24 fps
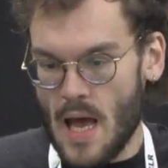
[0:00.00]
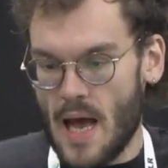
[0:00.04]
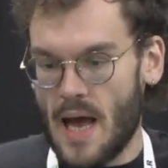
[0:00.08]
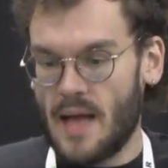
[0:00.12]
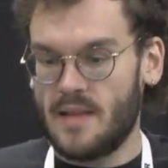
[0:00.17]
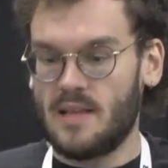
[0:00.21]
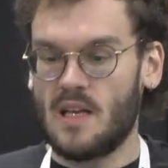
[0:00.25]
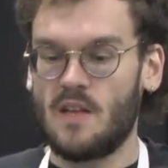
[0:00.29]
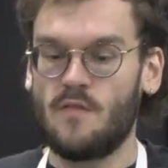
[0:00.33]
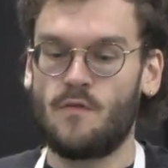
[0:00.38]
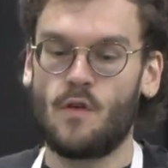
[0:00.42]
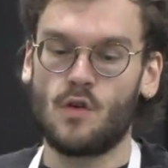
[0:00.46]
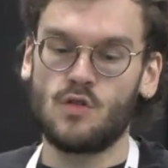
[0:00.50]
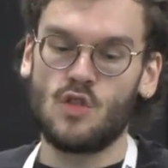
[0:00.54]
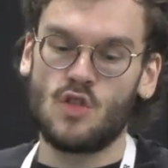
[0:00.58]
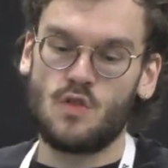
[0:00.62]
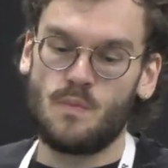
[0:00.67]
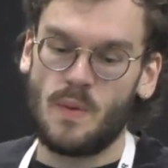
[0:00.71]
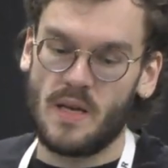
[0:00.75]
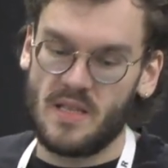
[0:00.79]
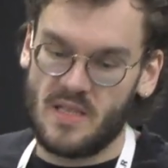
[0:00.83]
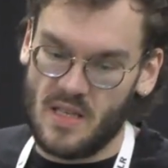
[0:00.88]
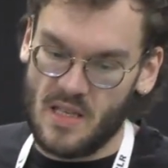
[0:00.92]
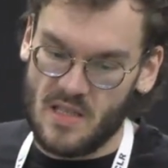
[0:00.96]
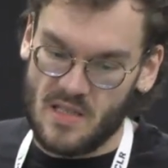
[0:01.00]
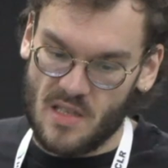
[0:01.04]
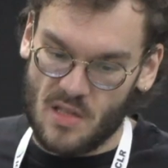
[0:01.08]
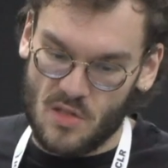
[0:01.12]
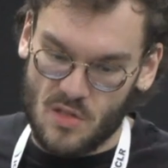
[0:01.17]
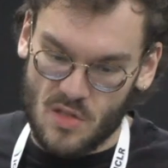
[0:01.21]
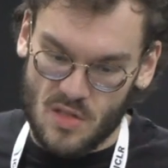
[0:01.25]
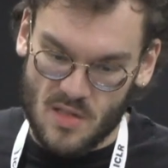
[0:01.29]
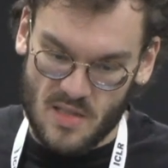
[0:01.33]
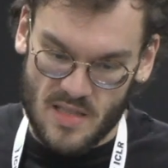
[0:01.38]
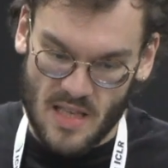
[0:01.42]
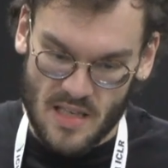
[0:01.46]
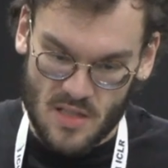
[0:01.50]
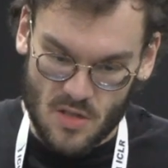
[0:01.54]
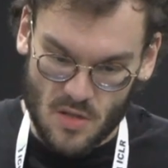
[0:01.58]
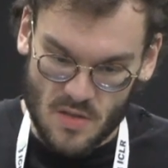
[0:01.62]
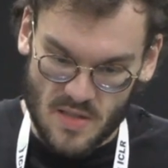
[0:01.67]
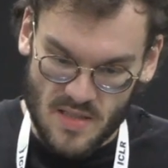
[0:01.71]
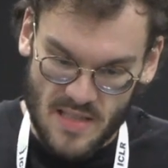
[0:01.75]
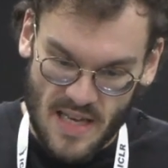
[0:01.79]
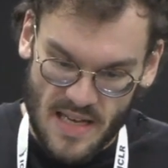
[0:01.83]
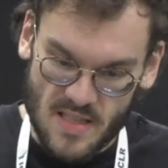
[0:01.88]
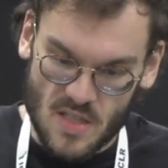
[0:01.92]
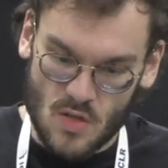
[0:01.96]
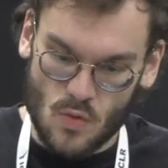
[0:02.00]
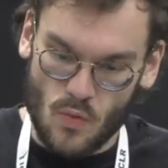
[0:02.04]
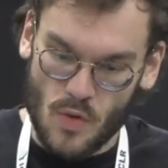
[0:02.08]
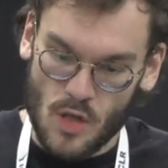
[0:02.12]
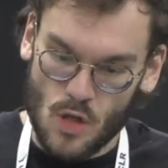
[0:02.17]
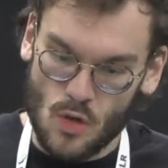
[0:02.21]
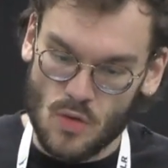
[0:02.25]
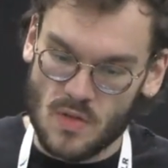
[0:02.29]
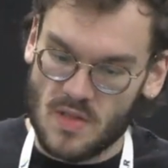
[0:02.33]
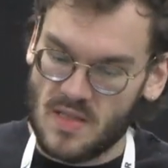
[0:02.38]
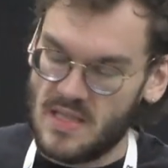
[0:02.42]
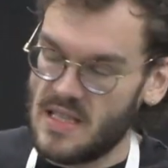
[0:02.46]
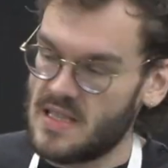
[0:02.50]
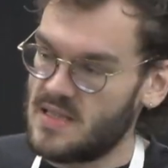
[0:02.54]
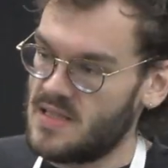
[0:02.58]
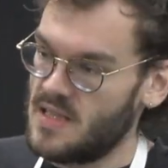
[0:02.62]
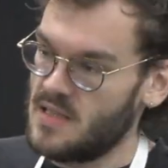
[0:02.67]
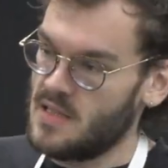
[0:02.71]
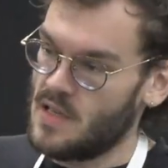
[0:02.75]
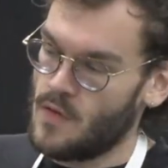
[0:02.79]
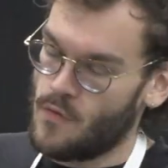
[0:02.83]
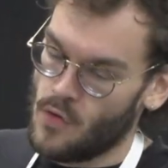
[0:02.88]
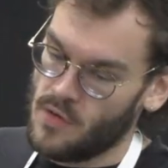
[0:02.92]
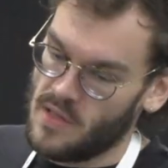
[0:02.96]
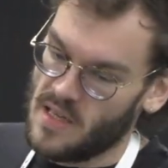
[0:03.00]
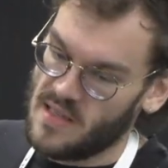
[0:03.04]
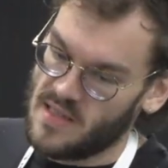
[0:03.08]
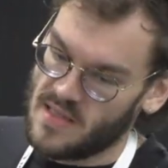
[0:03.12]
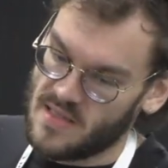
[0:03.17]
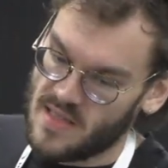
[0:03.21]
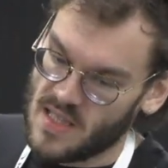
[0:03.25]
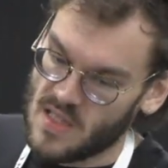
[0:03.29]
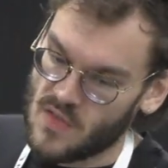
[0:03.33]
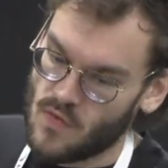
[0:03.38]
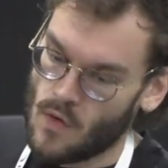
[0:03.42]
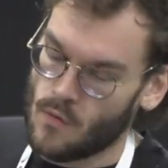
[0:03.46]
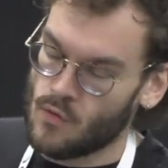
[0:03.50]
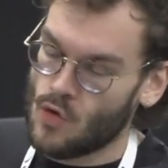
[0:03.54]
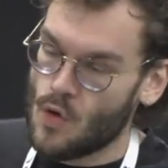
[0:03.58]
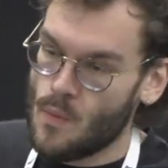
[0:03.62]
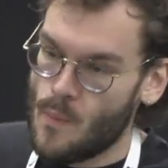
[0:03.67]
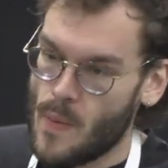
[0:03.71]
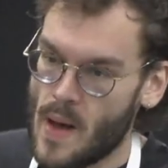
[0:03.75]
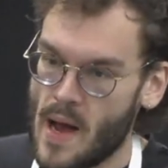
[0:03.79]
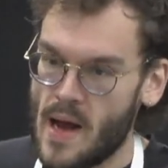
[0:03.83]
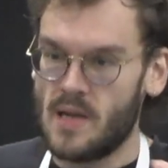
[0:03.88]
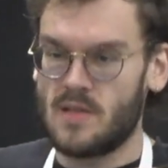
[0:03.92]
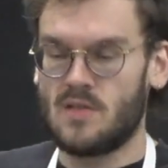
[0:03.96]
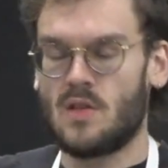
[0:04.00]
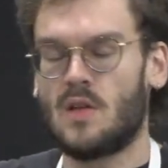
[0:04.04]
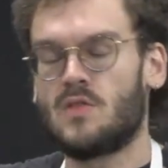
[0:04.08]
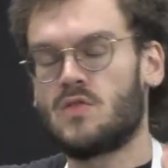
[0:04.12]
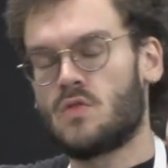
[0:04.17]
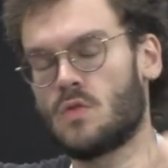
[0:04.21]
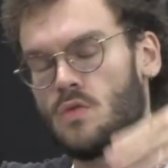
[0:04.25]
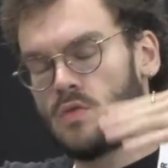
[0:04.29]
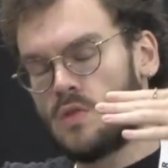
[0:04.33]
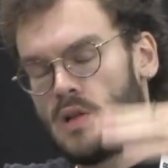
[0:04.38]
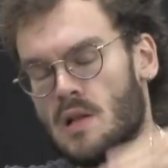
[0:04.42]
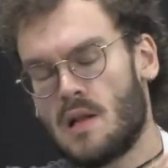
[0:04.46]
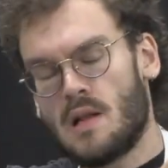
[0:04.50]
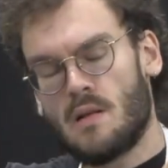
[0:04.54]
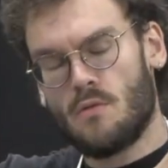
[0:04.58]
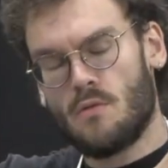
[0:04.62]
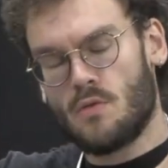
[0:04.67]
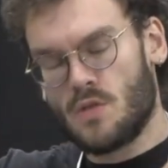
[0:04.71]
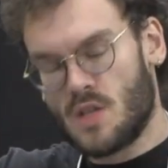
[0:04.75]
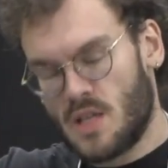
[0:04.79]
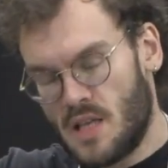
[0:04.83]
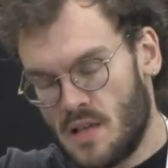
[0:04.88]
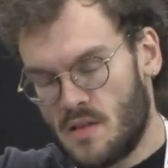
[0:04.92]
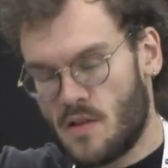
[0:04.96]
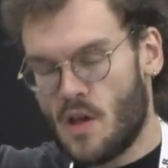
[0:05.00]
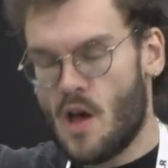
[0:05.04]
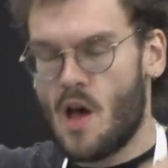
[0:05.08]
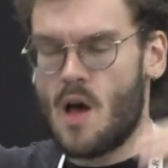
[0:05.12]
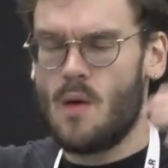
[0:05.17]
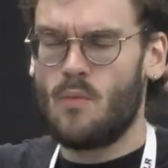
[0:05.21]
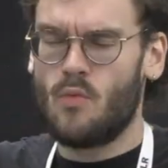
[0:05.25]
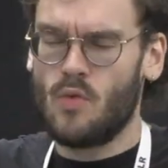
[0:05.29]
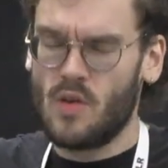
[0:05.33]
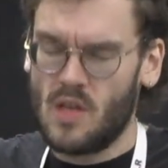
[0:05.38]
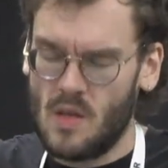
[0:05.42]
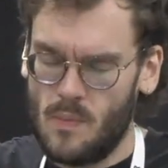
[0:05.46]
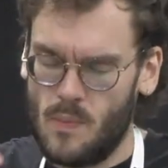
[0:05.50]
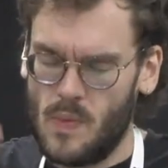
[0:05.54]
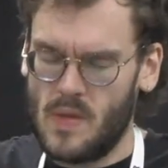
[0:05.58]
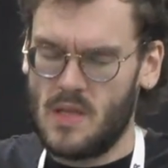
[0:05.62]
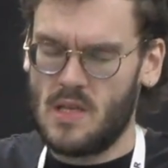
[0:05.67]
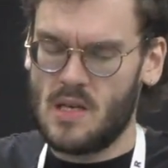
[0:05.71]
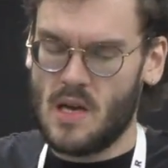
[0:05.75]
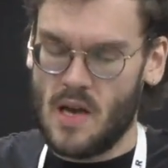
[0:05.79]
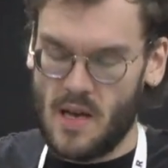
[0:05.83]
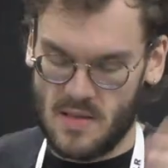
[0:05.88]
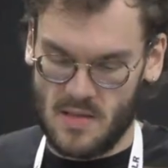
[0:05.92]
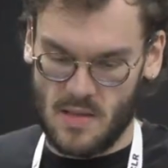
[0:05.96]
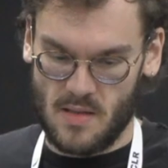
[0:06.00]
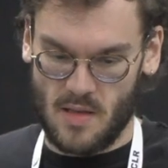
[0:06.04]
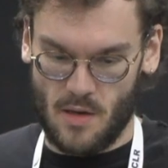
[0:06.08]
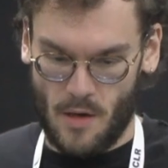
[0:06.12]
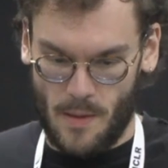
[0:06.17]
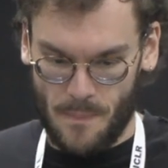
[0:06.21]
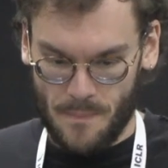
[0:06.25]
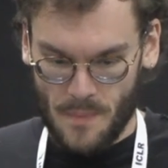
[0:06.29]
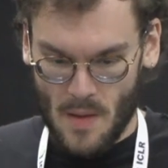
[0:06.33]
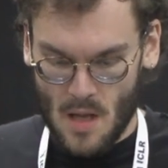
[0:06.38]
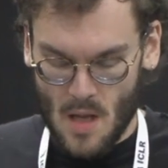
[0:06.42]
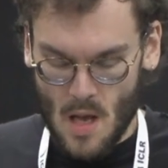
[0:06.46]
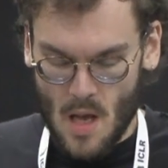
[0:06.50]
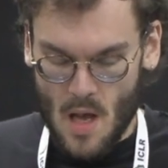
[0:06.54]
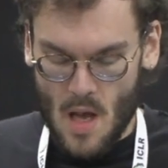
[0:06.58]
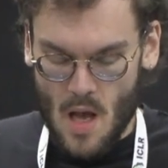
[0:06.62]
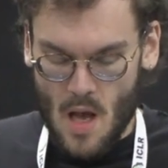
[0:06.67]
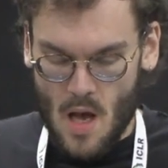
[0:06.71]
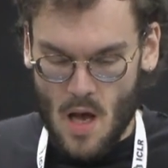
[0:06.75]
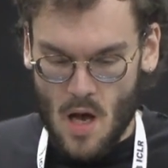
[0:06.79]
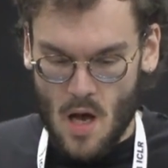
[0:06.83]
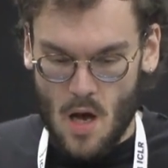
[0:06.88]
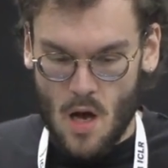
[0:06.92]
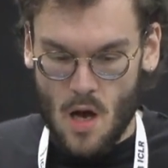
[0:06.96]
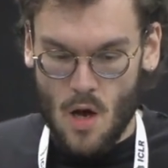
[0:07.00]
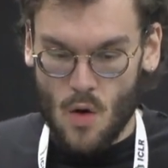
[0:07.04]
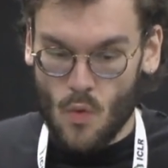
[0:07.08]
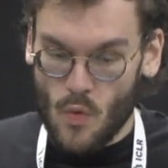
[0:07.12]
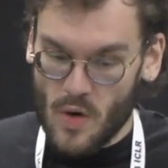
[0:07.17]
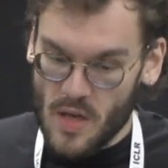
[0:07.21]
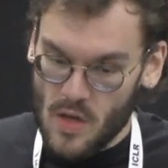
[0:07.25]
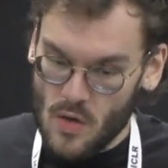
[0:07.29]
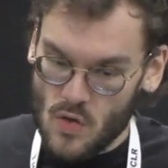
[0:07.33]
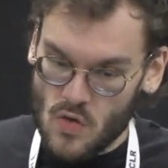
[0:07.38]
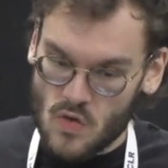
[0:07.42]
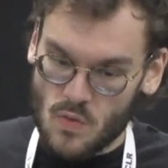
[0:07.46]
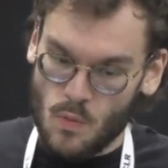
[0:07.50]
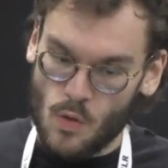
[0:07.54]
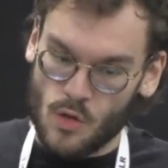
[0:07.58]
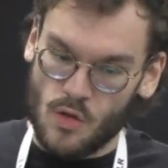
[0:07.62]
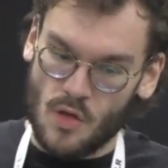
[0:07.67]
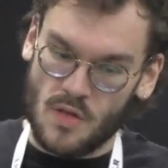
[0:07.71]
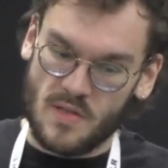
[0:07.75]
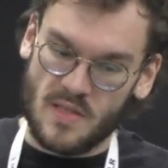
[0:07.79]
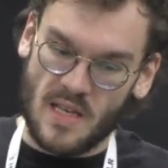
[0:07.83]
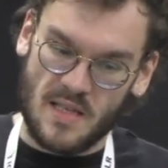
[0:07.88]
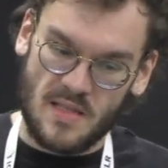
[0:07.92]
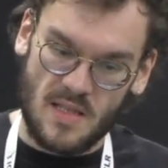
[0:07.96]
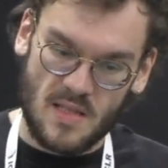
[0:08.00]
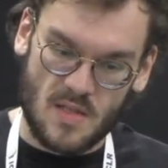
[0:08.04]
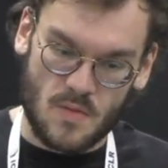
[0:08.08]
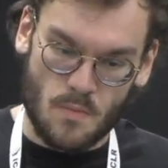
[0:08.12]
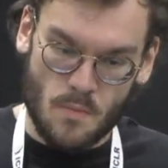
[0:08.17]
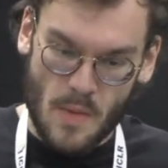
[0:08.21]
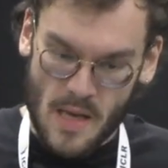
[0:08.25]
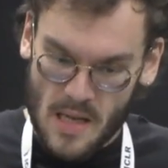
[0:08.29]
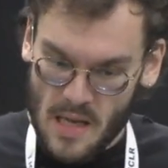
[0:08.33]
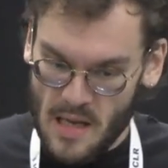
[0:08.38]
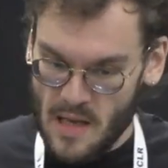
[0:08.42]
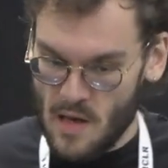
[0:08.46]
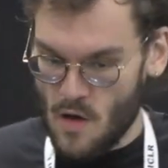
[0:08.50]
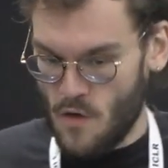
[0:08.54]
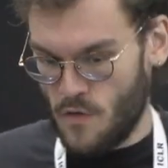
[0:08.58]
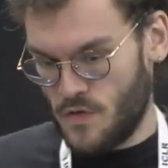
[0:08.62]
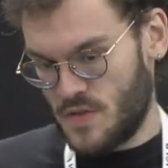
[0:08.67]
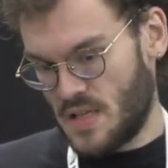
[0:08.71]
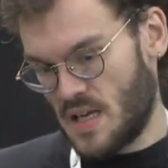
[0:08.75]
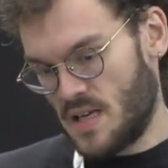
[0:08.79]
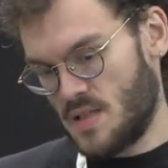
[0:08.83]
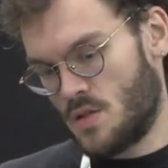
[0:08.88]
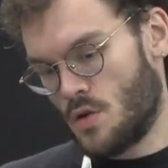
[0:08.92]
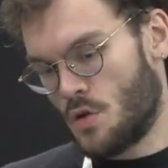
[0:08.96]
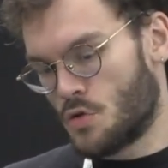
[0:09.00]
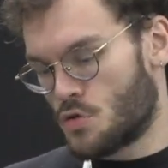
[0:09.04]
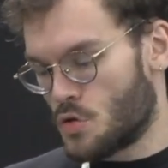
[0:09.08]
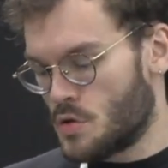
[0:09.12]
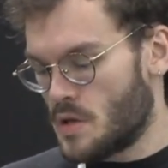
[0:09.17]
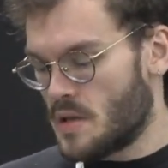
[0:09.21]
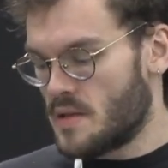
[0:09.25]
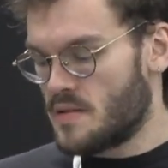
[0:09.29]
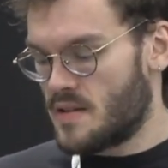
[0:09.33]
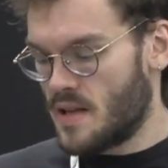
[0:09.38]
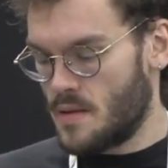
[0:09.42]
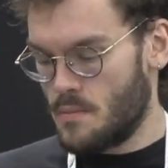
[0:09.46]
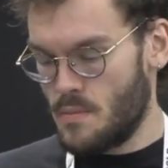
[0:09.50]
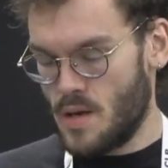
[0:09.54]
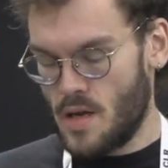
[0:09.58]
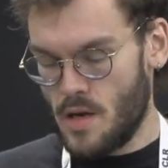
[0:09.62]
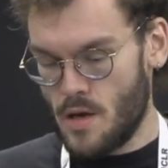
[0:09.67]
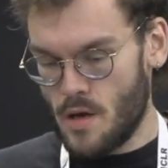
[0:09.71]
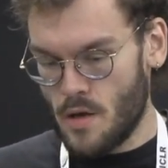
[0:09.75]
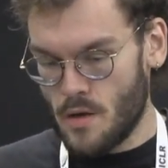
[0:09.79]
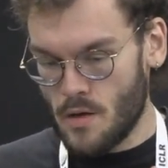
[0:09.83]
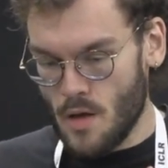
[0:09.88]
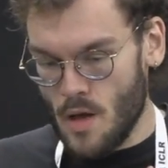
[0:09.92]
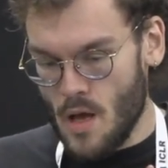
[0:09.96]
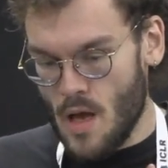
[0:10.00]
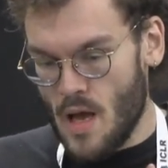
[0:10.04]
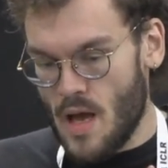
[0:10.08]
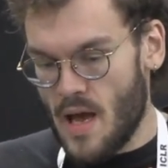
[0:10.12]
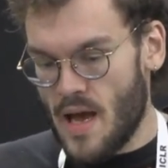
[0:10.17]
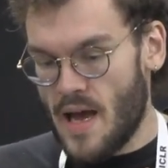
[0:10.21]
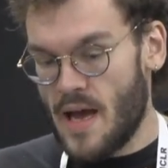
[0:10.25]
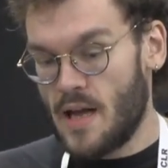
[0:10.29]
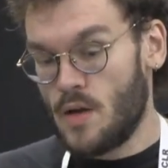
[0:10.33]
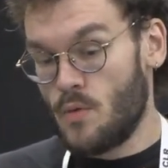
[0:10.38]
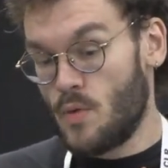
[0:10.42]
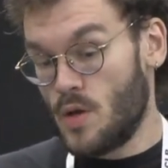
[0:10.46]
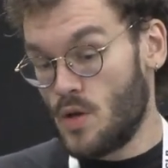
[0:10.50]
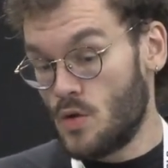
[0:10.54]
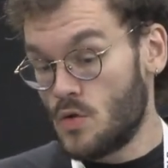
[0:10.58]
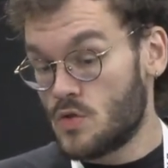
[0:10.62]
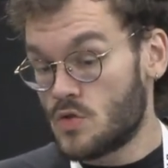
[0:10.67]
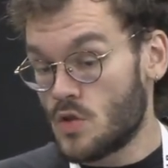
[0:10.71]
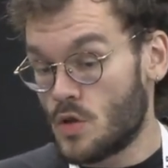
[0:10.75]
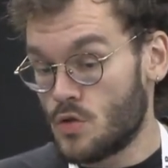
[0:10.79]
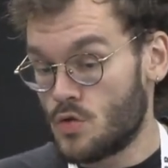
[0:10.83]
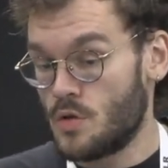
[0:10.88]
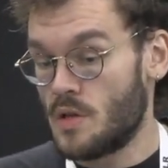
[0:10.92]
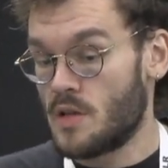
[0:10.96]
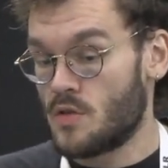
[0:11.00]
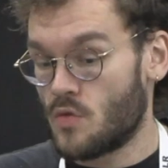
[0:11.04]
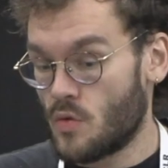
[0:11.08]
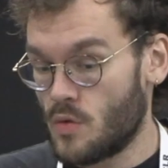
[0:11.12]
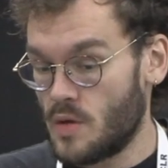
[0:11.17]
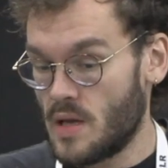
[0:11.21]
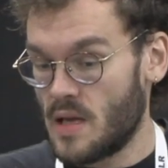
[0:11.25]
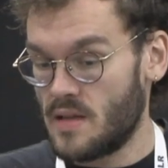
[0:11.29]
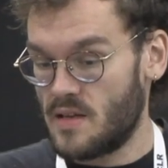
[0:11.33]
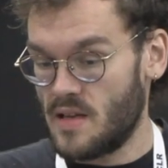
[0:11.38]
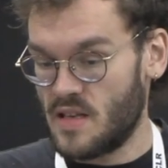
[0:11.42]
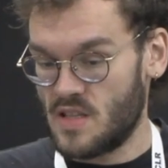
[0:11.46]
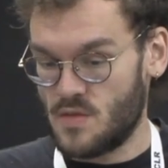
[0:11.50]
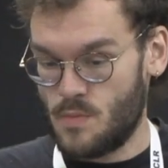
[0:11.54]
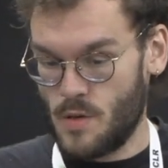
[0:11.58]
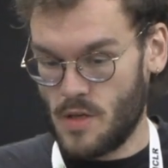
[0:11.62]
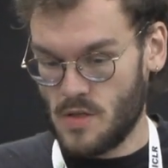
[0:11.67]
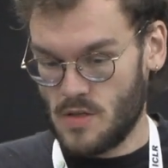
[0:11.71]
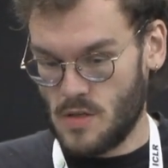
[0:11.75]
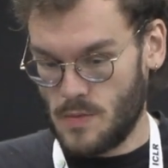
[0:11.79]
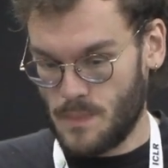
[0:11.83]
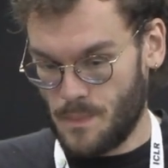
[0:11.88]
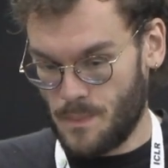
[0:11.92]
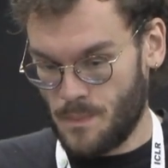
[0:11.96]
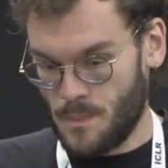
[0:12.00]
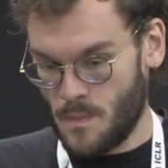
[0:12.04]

And then for the specialization sets, we use 16 different data sets from the pile, so GitHub, Wikipedia, etc. We use model sizes mainly of size 110 million, and we use 128 experts.